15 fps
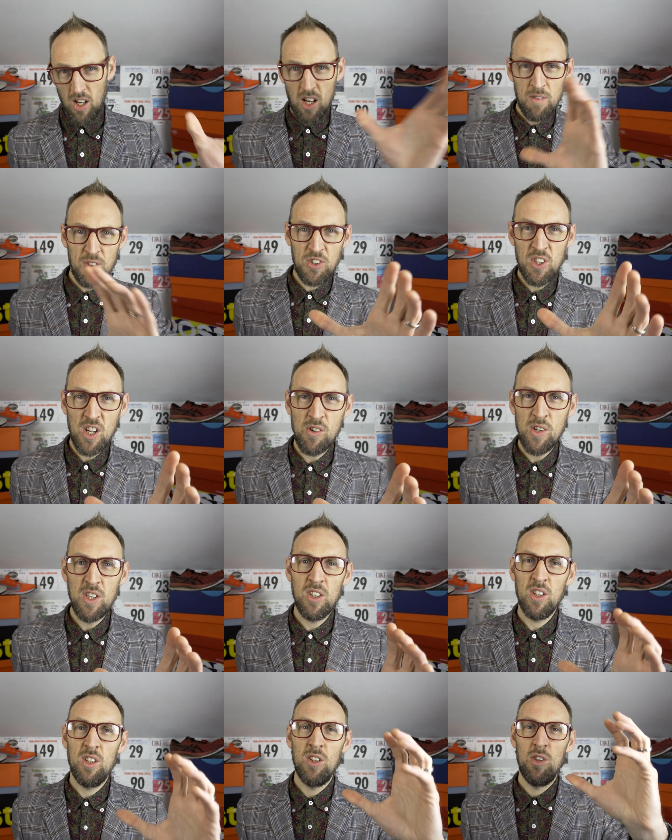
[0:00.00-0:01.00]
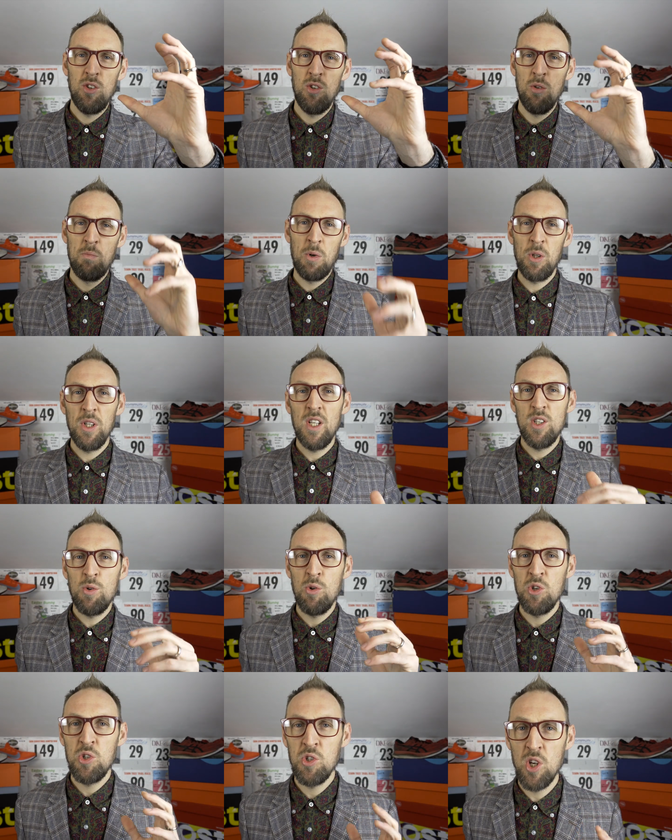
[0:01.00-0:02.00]
I have a theory that your body,
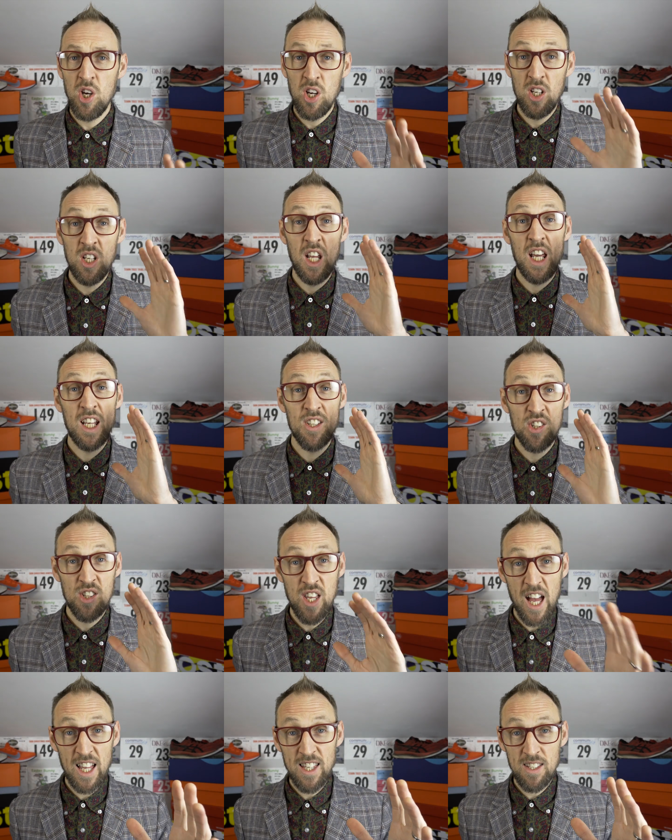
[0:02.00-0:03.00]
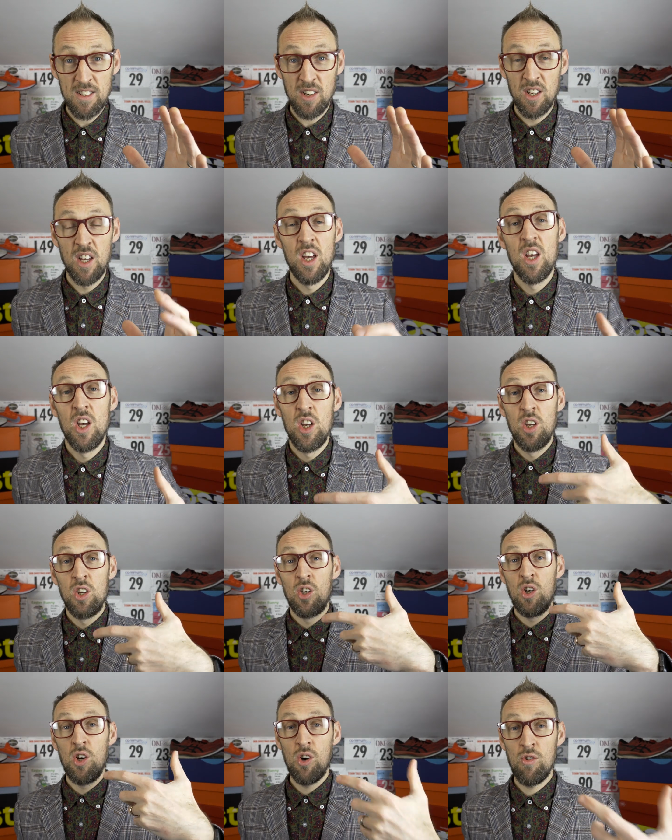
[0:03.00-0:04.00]
to a certain extent,
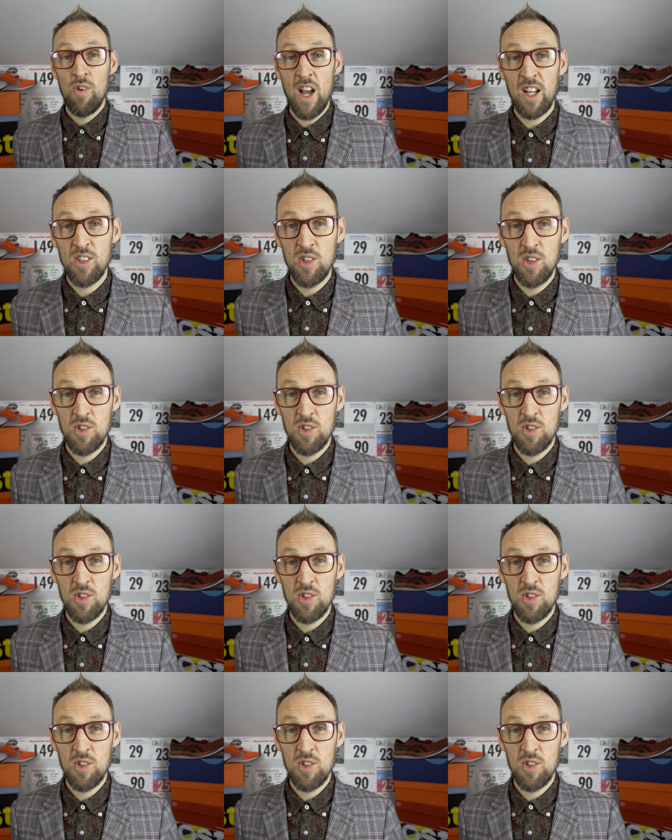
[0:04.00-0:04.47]
corrects